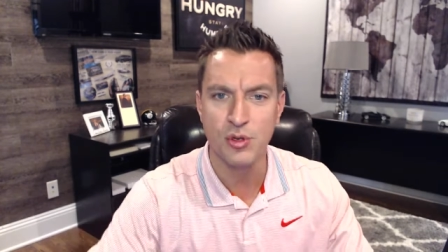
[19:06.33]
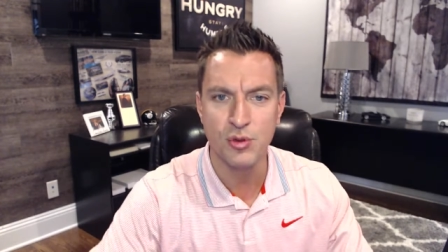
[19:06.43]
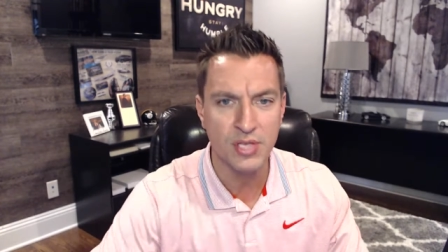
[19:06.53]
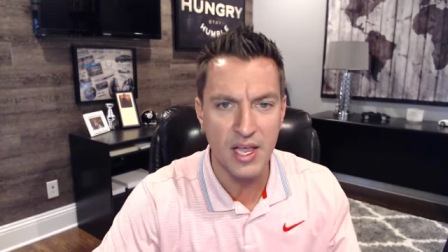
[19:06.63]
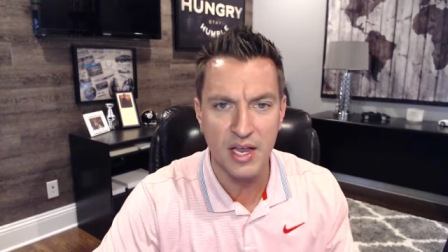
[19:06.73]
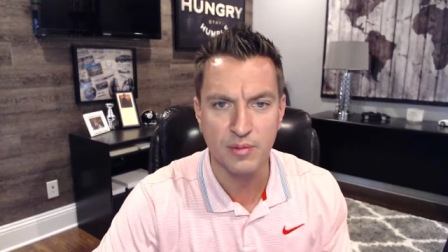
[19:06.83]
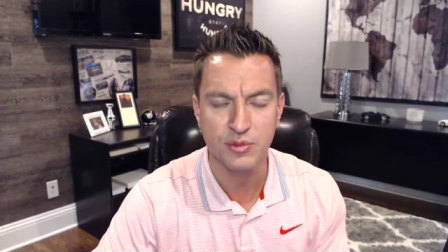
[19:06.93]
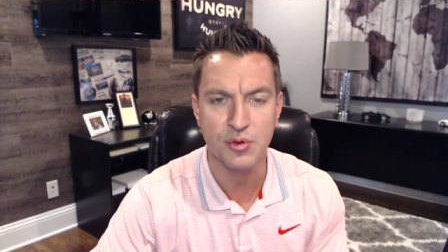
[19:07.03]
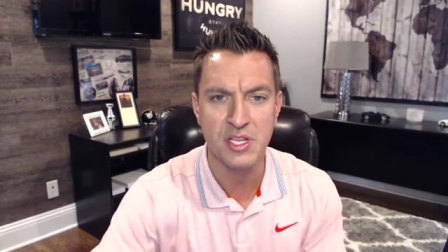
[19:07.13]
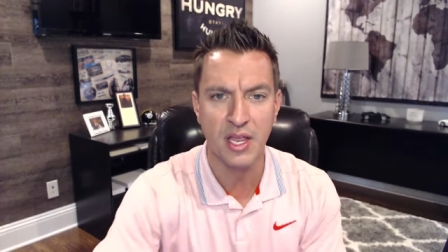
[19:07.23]
two
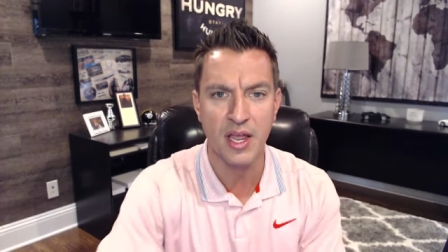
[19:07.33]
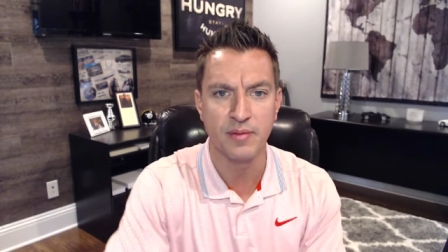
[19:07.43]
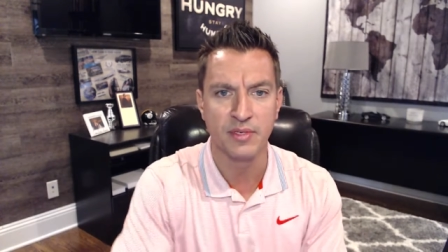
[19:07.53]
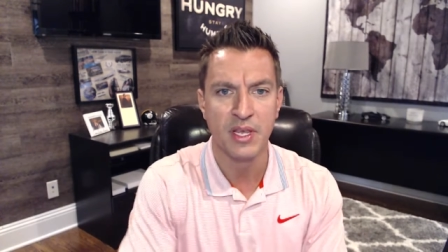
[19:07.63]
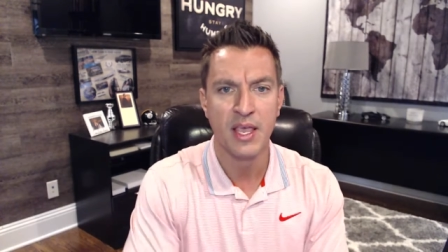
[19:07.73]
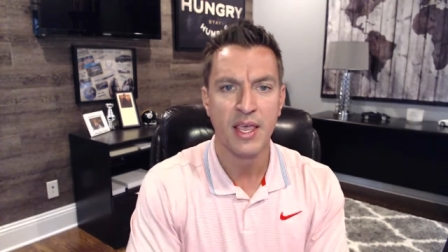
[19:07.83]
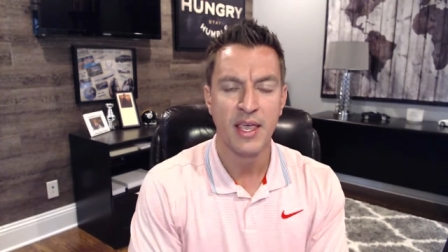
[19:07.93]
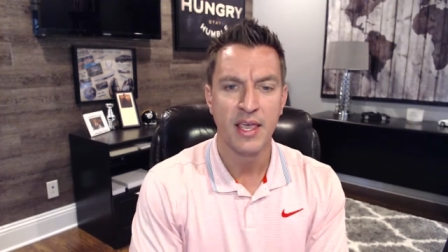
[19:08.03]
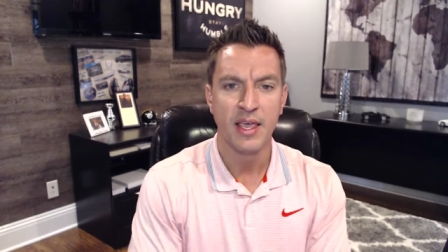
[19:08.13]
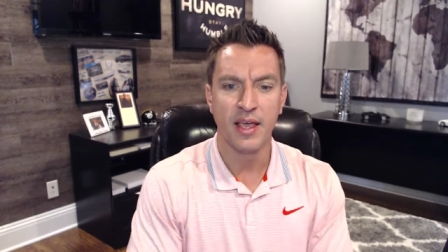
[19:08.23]
times, three times,
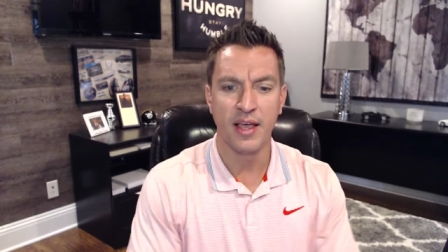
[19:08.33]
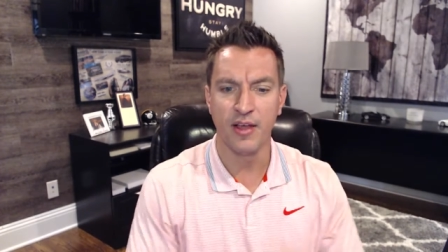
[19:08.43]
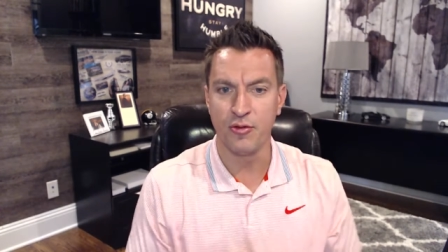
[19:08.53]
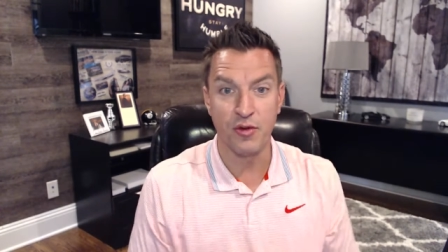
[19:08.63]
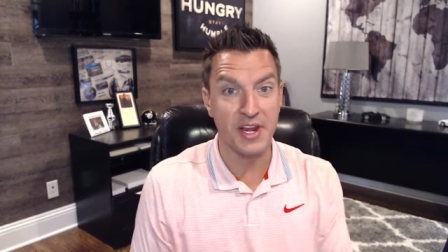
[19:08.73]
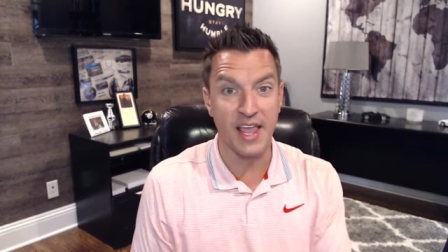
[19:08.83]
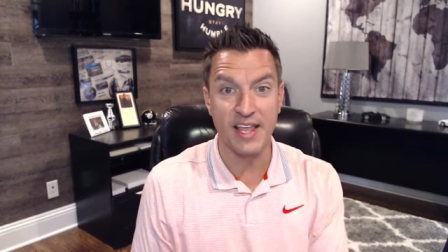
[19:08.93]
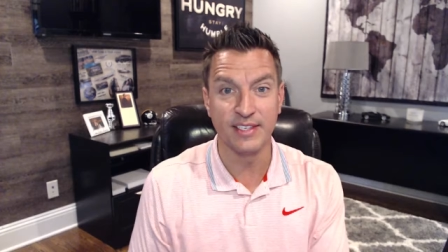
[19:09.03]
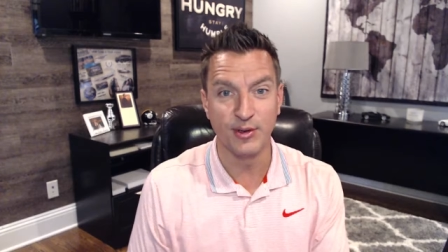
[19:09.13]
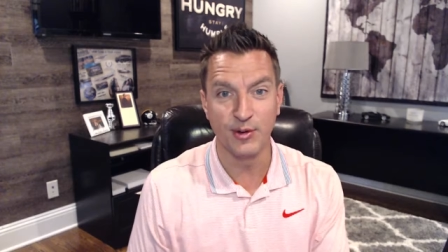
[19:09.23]
uh, three
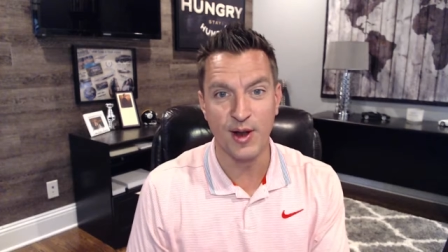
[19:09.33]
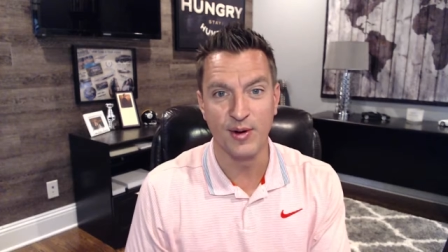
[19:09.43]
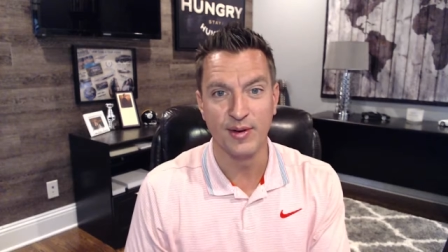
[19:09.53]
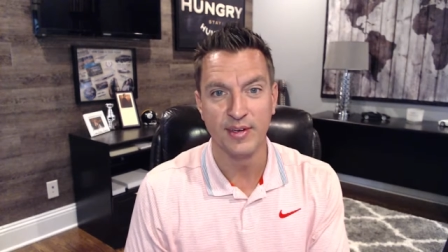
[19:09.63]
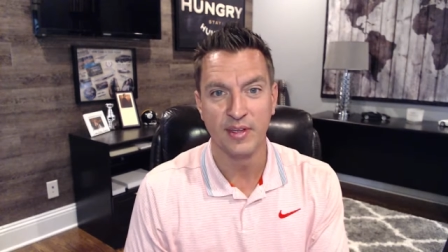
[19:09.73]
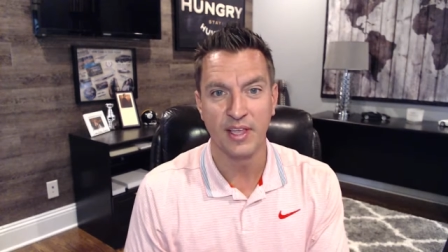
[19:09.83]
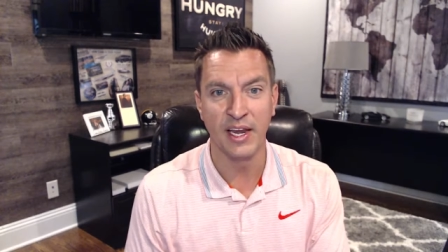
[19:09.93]
days in a row.